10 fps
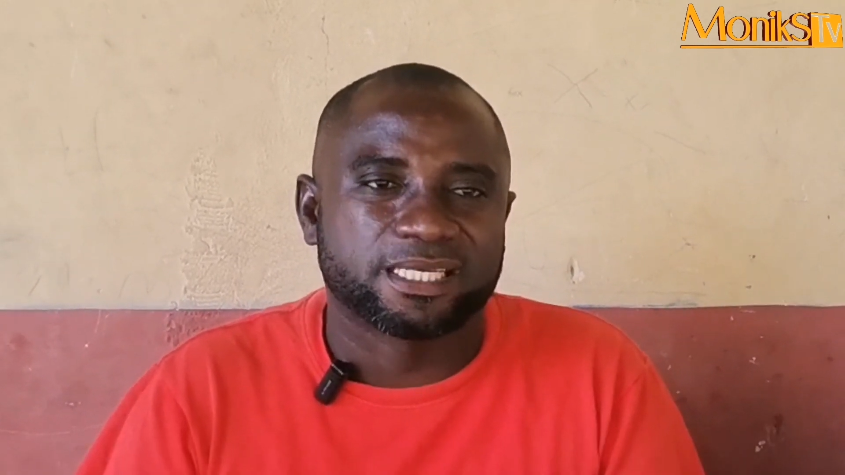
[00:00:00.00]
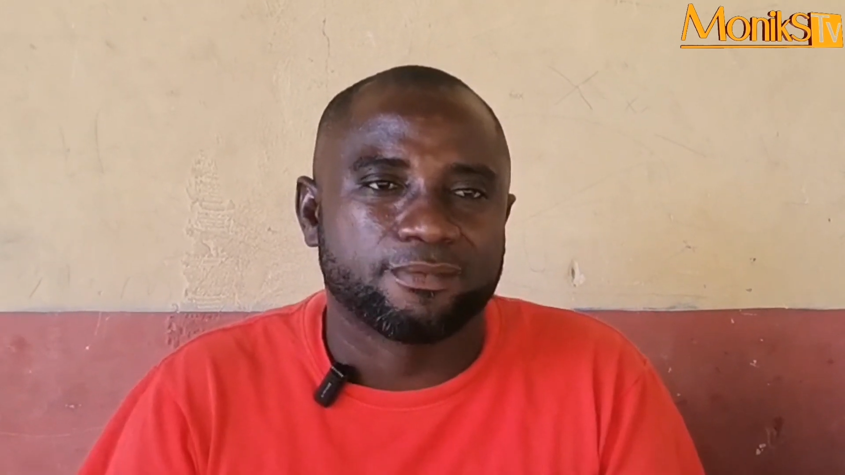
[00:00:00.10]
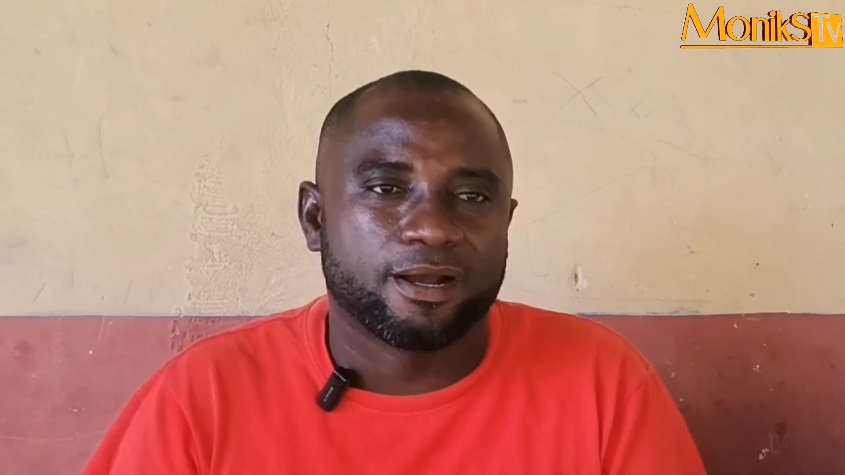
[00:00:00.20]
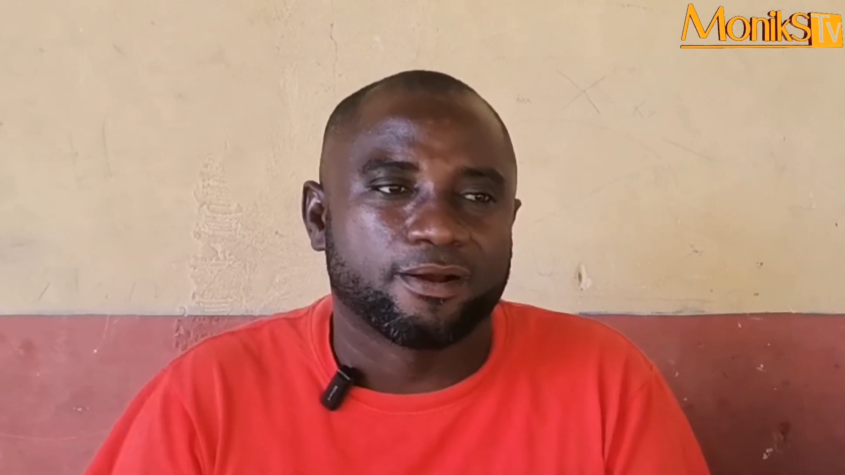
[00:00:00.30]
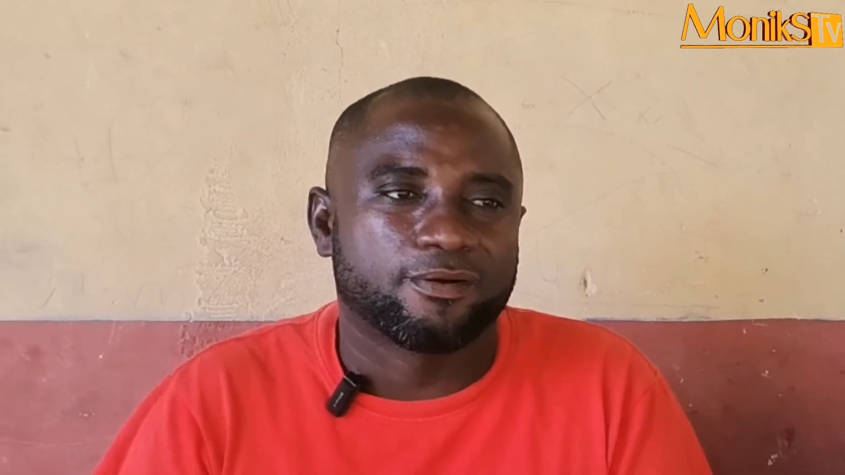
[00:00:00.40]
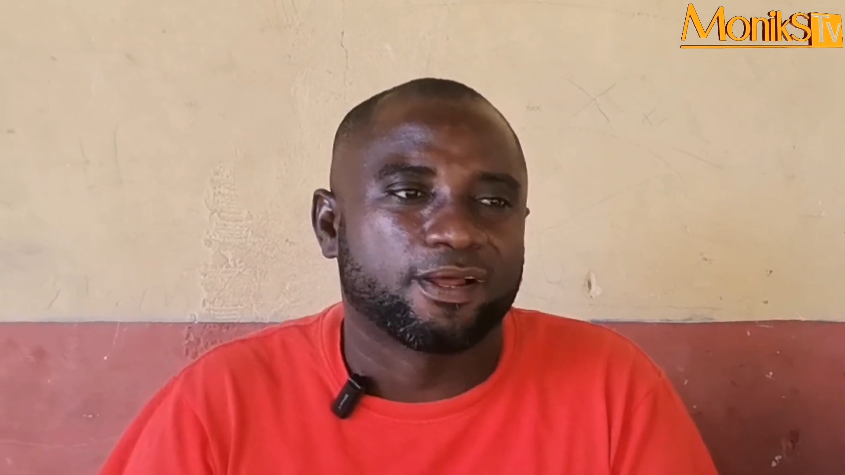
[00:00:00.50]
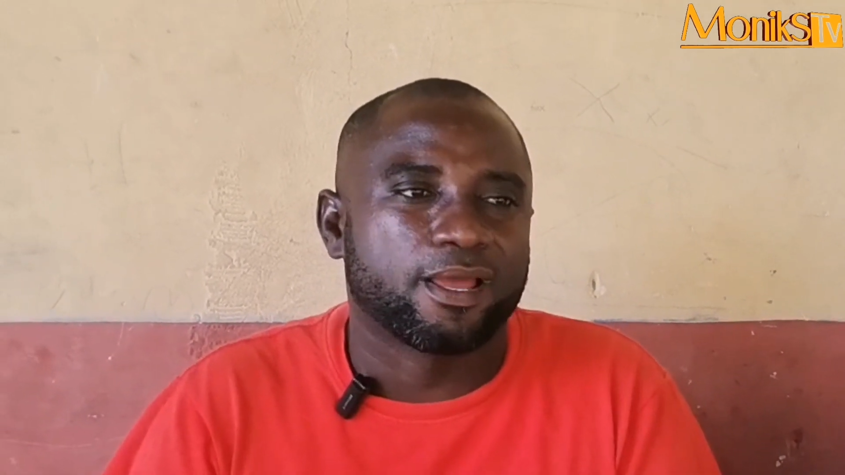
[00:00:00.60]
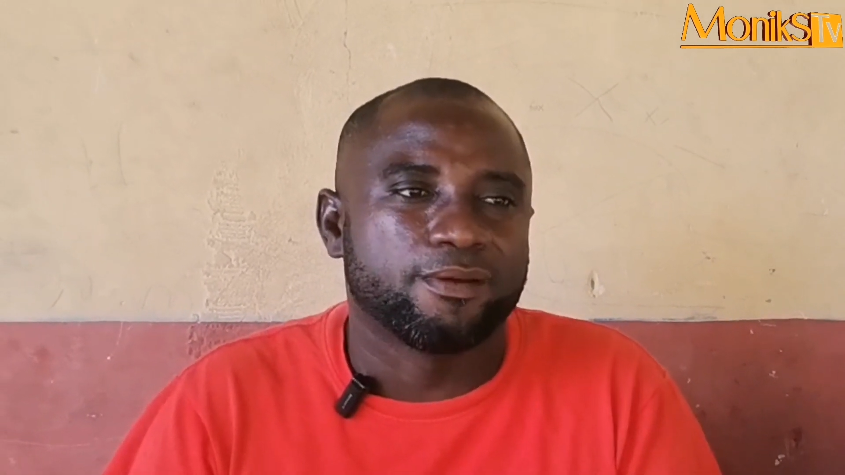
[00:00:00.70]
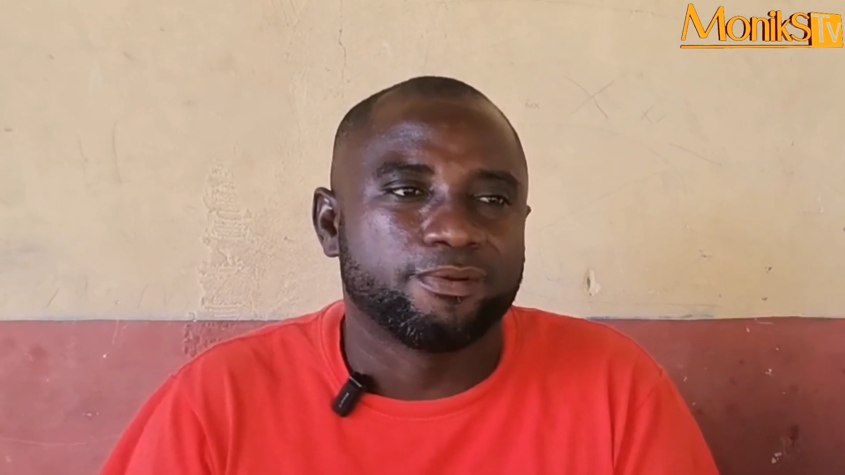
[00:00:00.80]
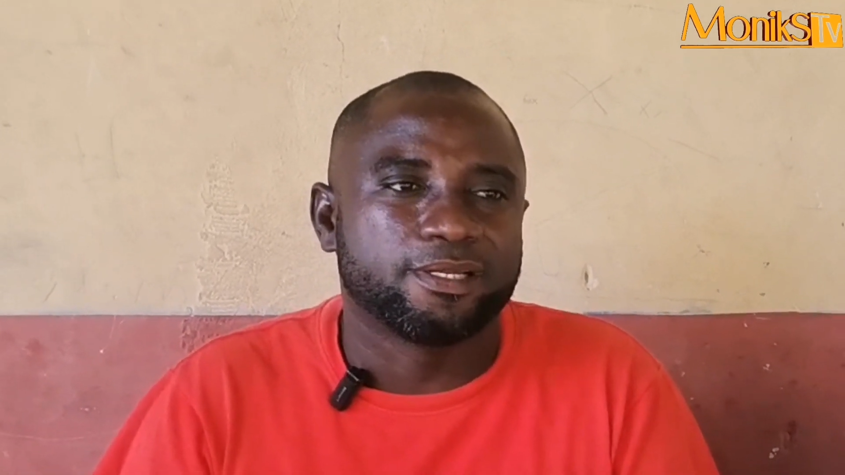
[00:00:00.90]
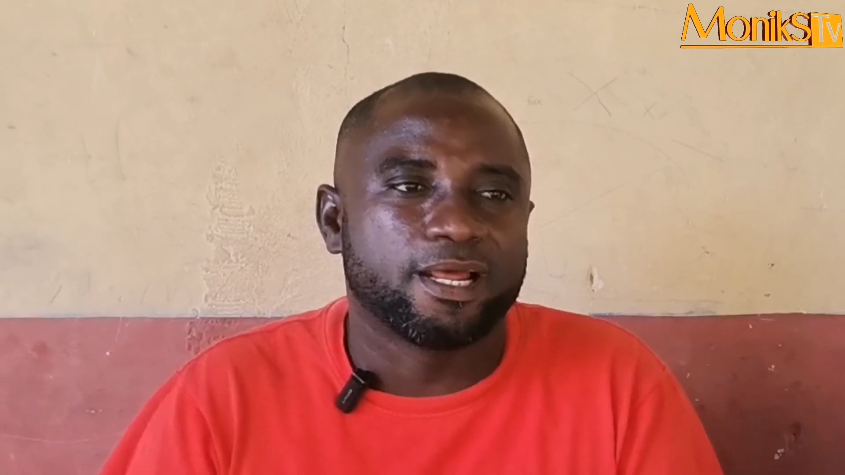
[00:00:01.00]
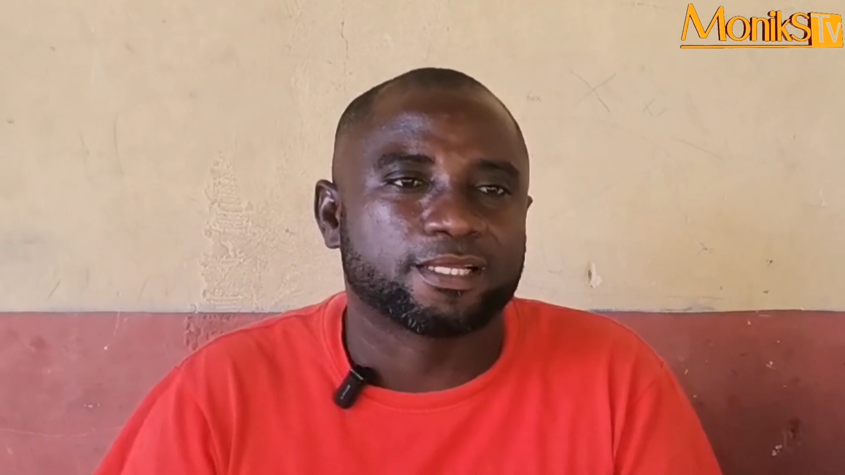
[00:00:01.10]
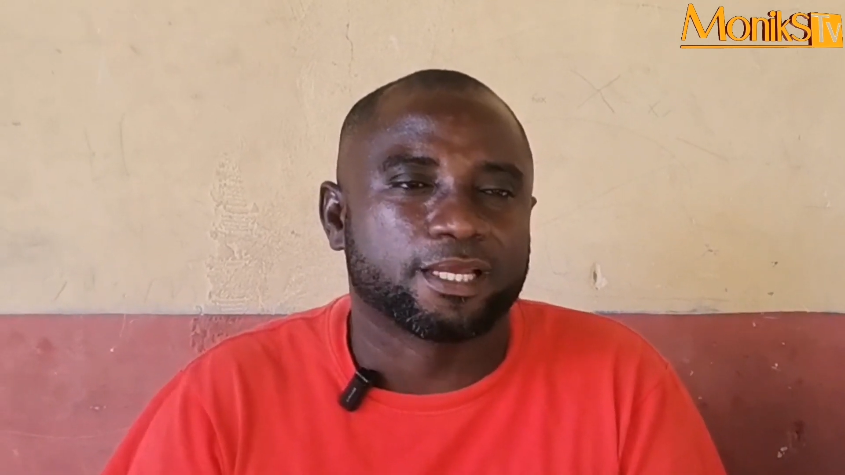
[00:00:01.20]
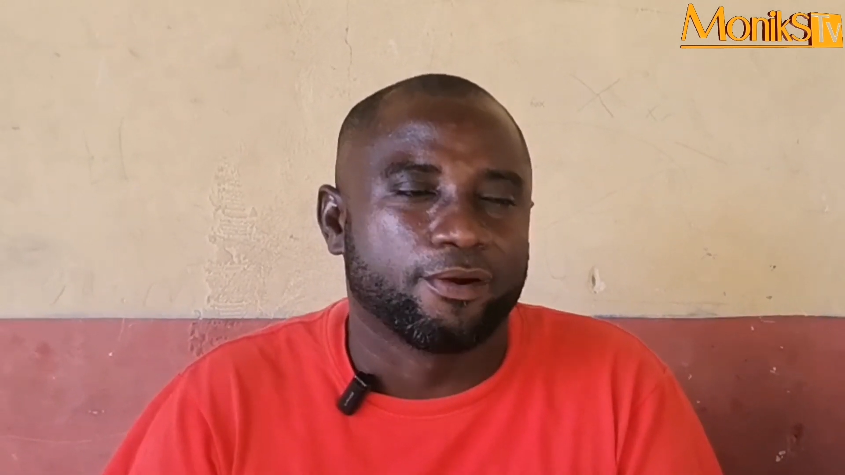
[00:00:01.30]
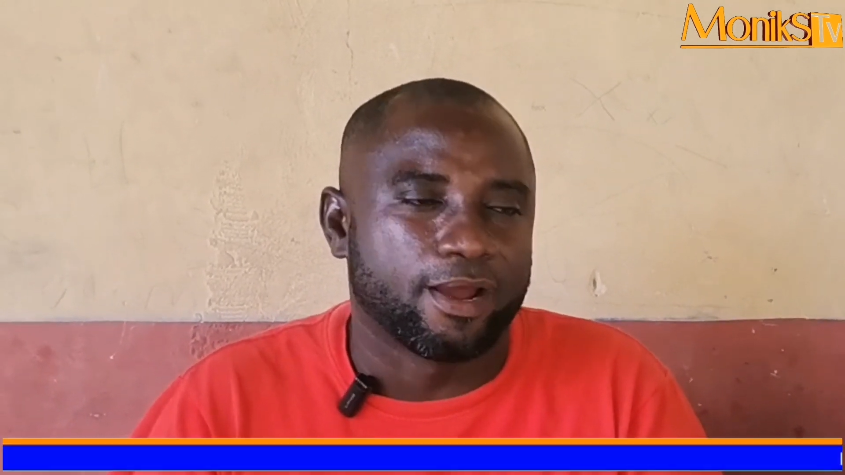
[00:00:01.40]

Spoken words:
A chama, Clayobi, that